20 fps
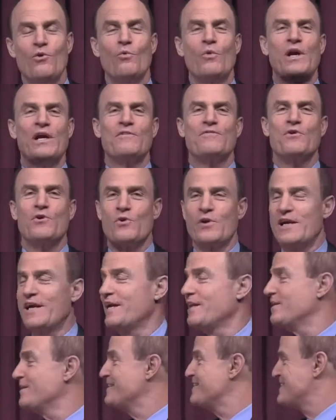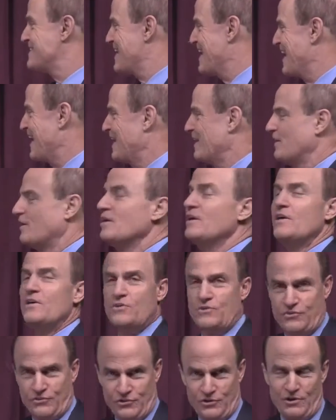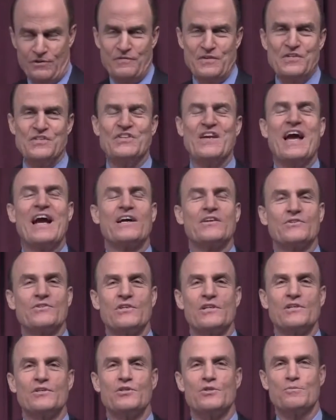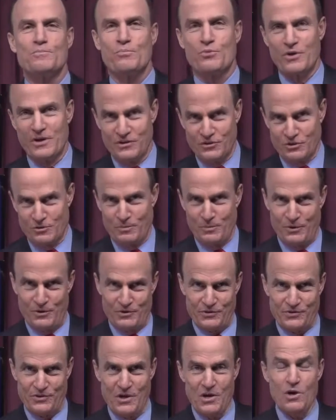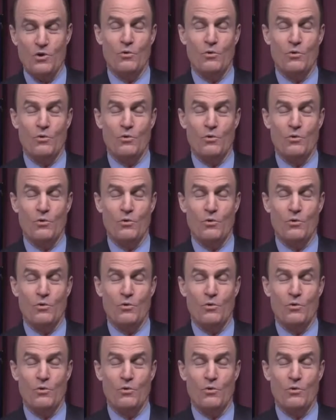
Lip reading: we have created 10 service excellence principles,